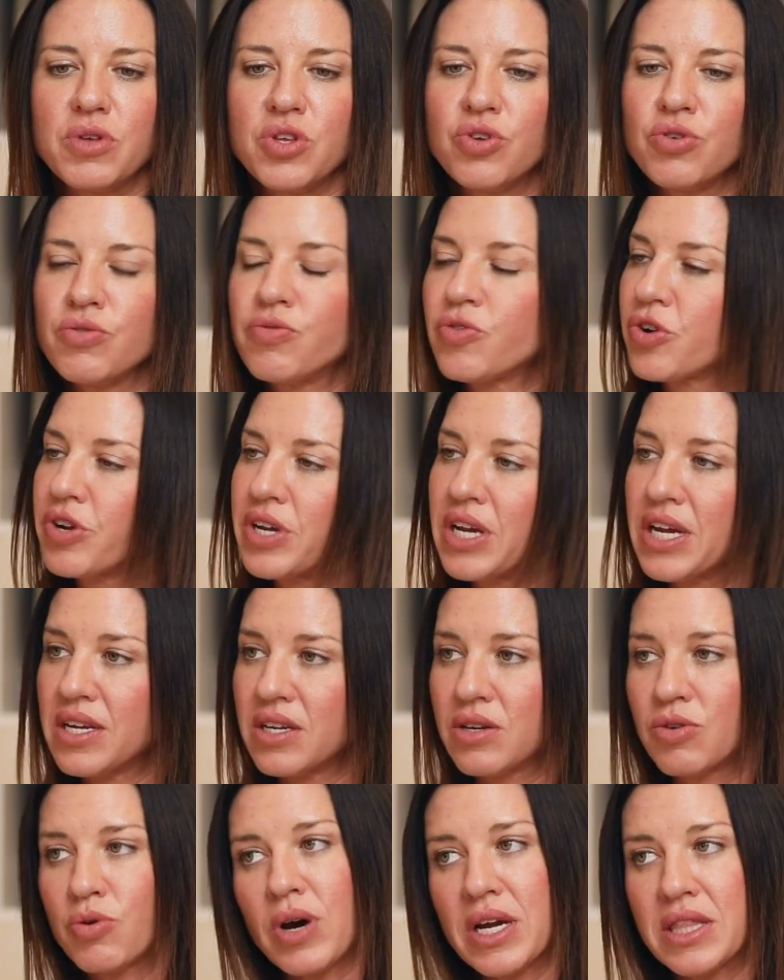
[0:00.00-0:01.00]
You've
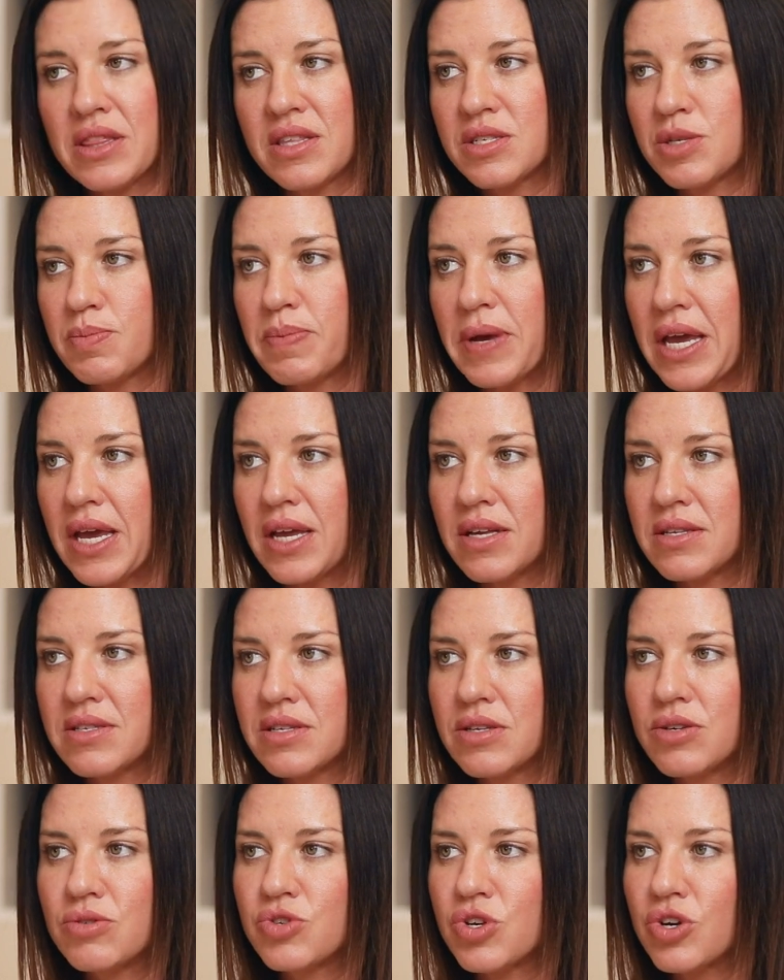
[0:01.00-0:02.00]
created quite the
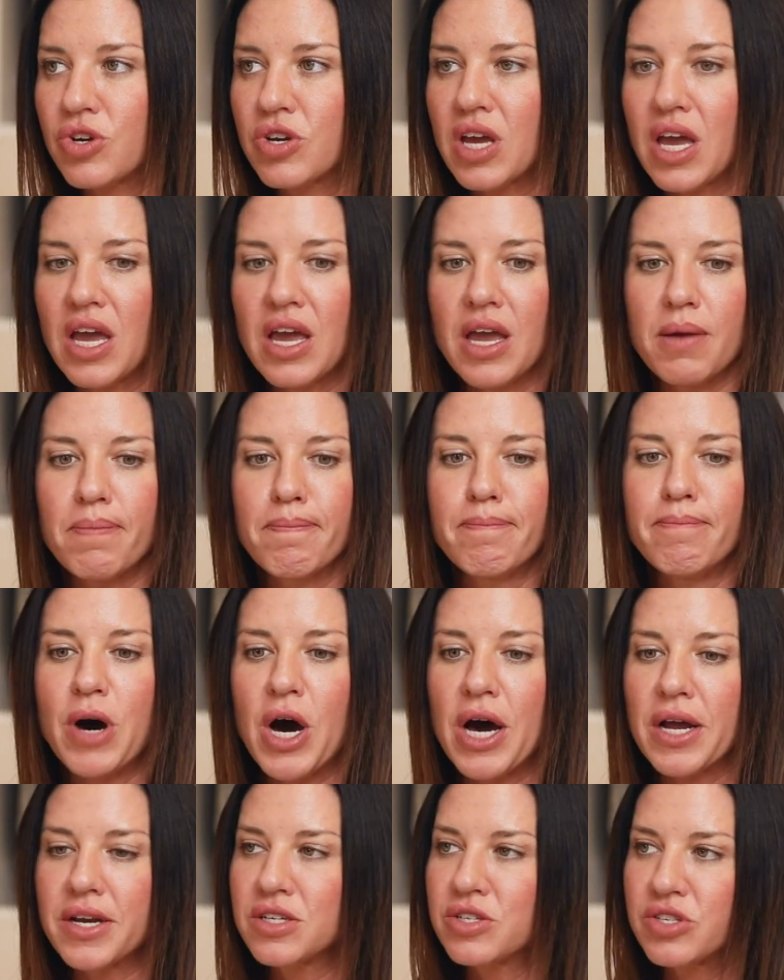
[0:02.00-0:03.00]
space. You took a
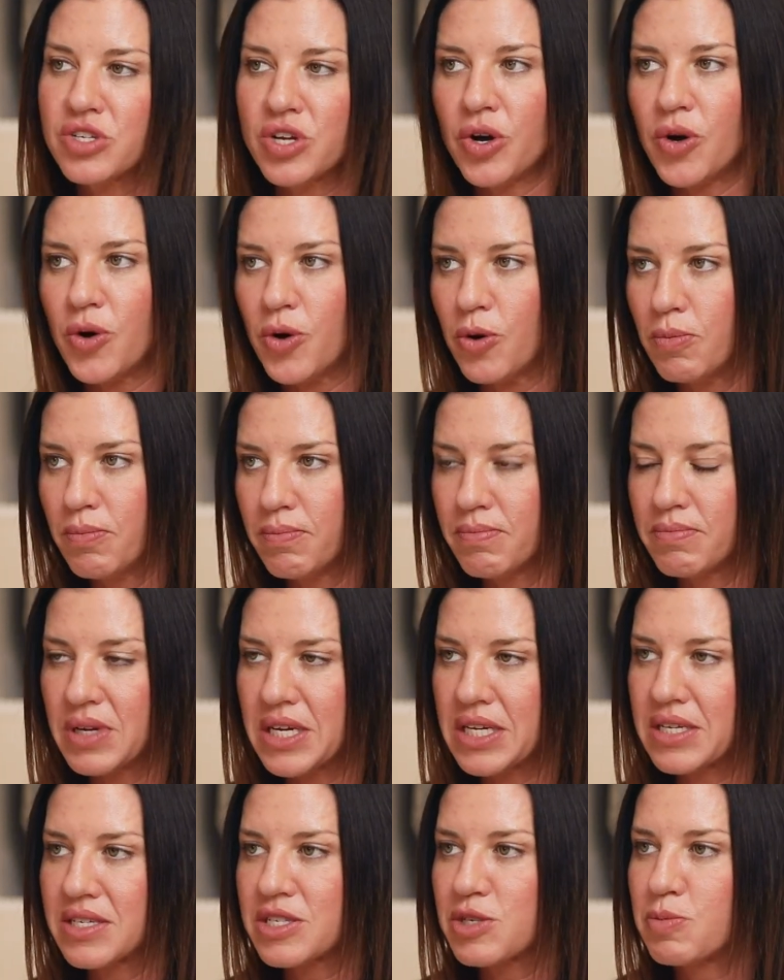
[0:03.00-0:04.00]
modest home,
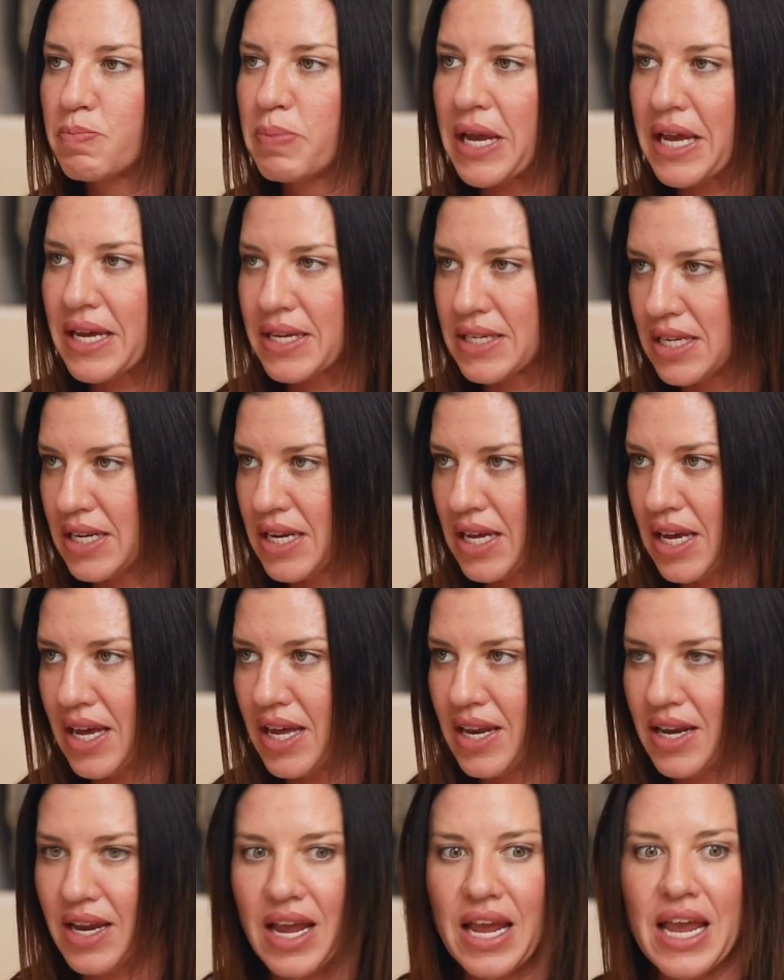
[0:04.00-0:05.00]
expanded
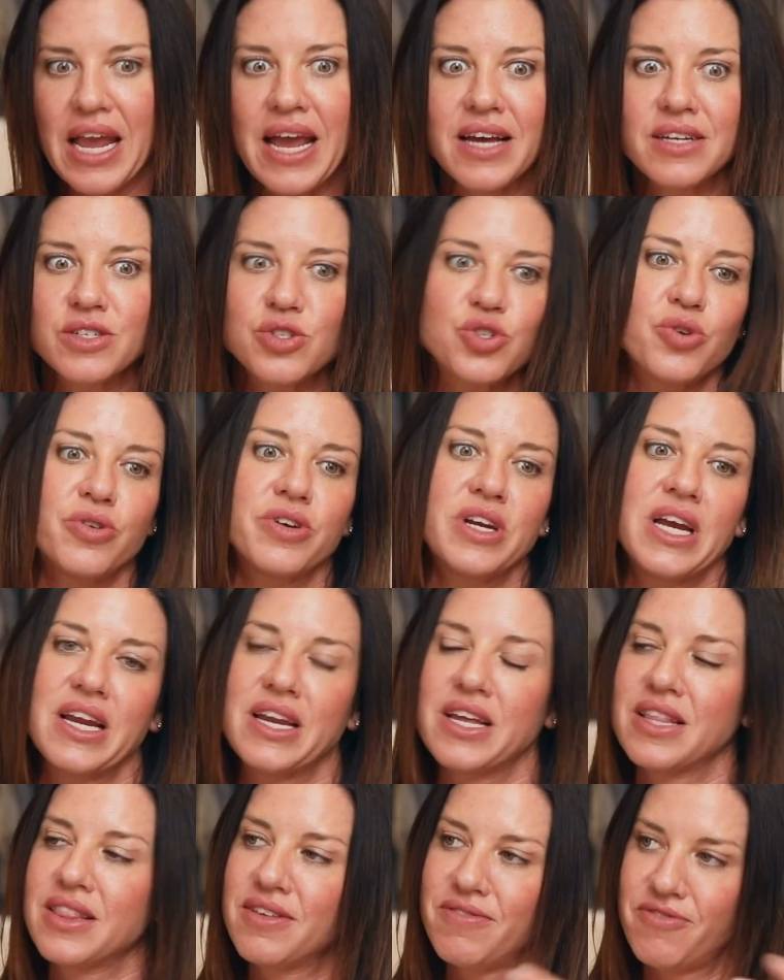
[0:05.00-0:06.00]
it, and
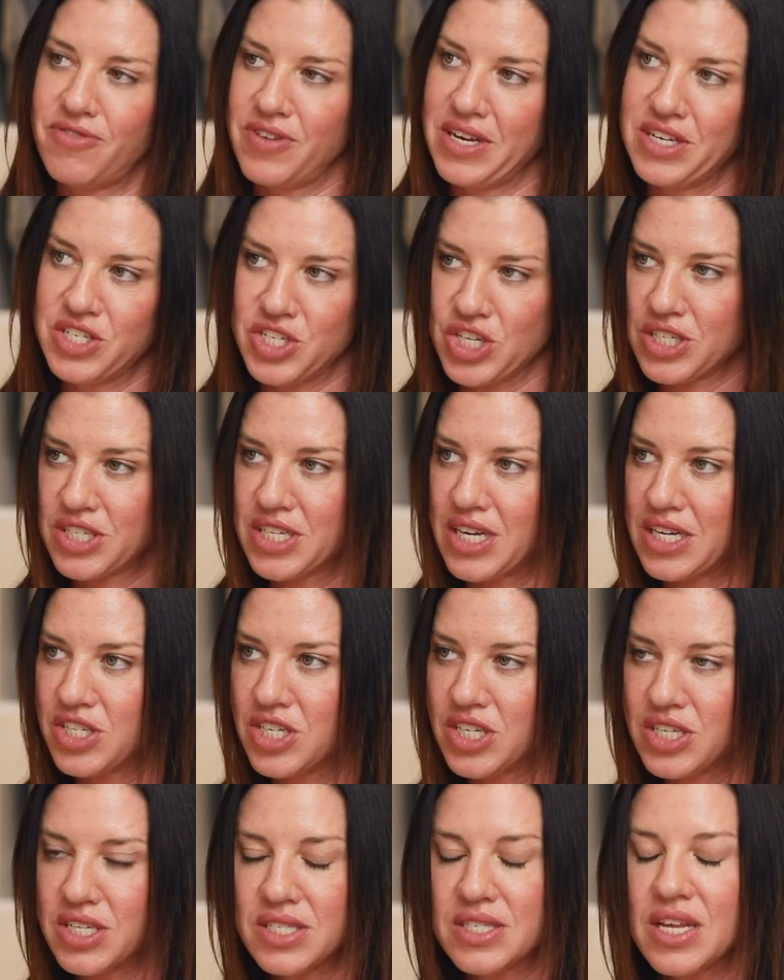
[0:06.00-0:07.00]
created the finishing
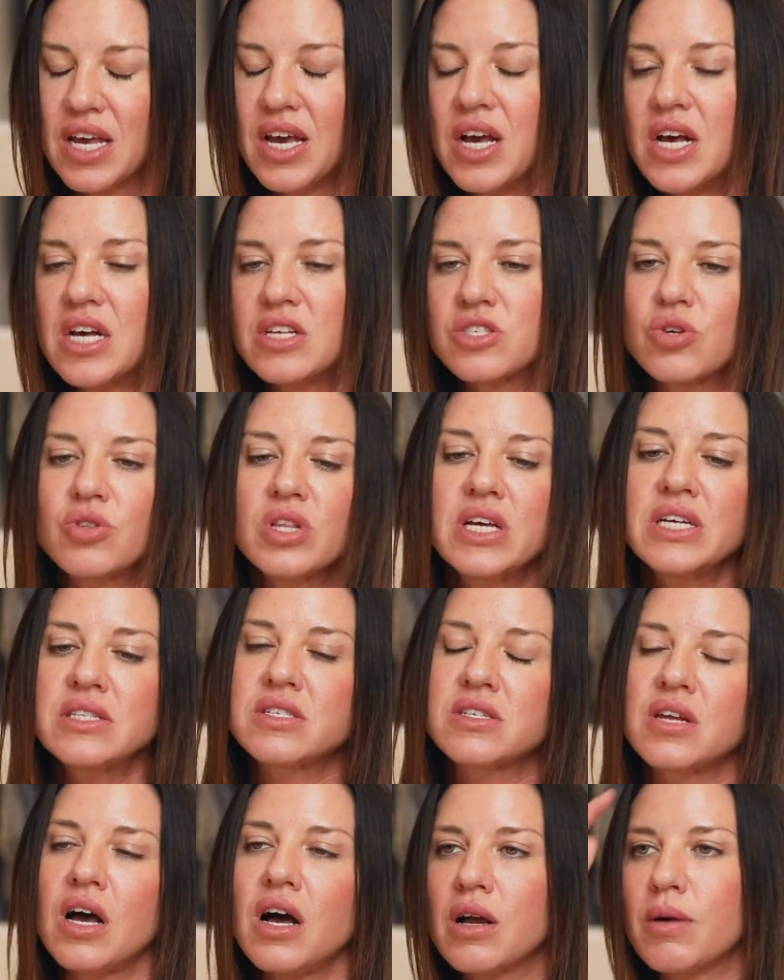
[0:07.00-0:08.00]
touches. So
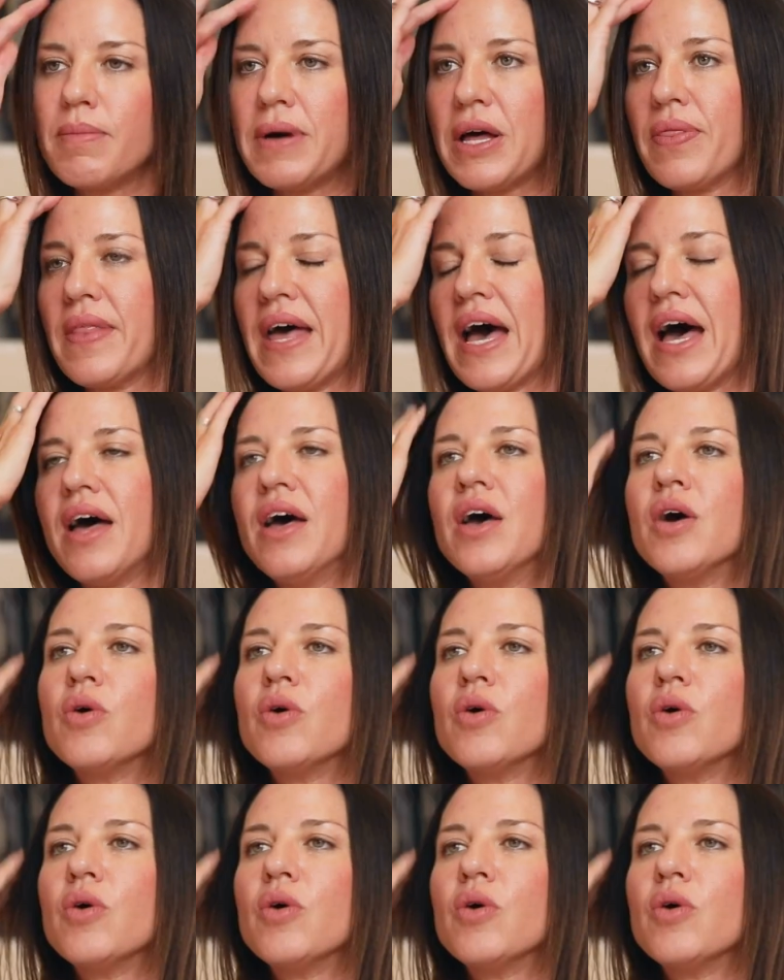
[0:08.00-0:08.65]
let's talk about that.